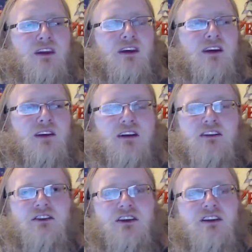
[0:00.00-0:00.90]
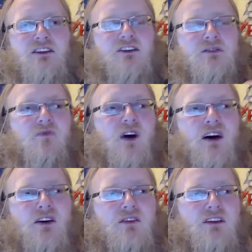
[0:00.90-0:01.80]
gets the kid to
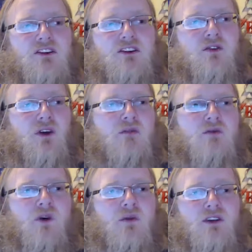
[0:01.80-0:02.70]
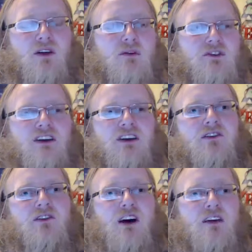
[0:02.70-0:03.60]
smile, and it's a great moment. We're seeing a
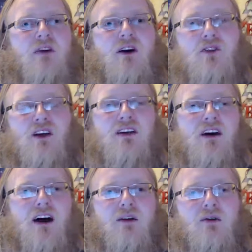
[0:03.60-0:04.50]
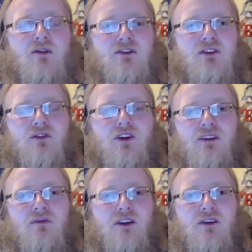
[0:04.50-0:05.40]
lot about, Iroh's little,
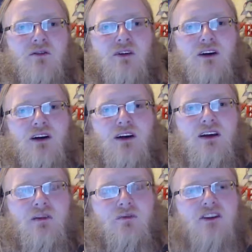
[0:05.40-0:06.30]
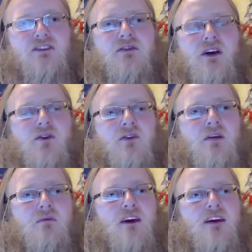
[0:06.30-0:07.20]
the bits of Iroh that
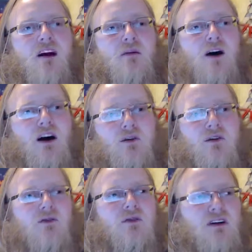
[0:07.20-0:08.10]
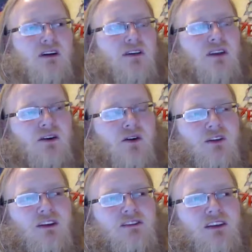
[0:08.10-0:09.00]
make up Iroh. All
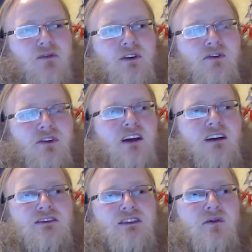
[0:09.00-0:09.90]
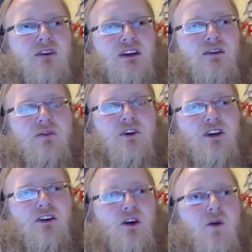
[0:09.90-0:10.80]
these different things that we didn't really
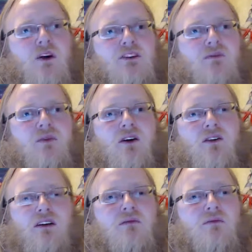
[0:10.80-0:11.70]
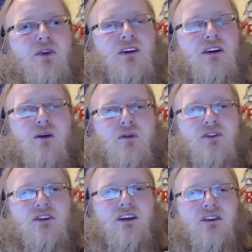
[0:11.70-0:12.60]
know much about him, but now we're
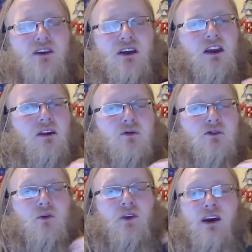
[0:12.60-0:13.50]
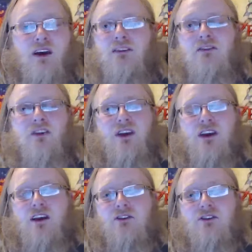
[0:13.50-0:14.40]
seeing, he knows plants,
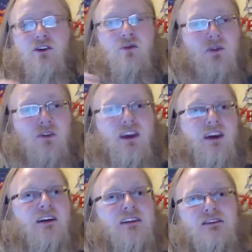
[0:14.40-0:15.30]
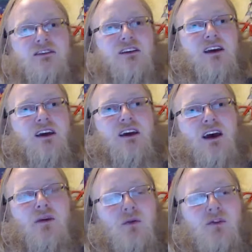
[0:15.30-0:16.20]
he's good with kids. I
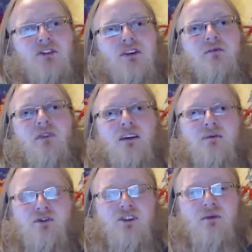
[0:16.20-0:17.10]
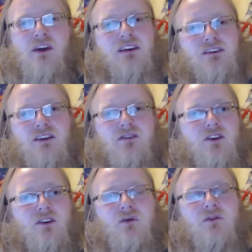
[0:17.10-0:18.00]
mean, we've seen, some hints of the
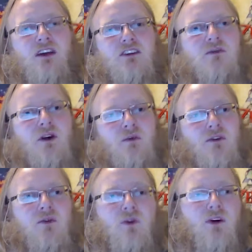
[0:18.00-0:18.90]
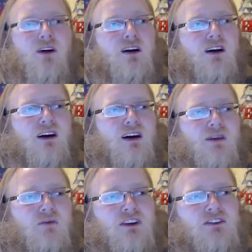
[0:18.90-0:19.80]
good with kids part before,
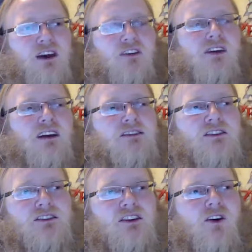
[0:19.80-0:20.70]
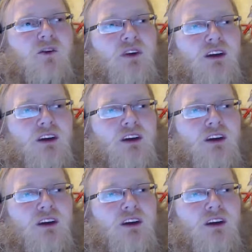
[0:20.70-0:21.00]
but it's kind of nice to see it all being,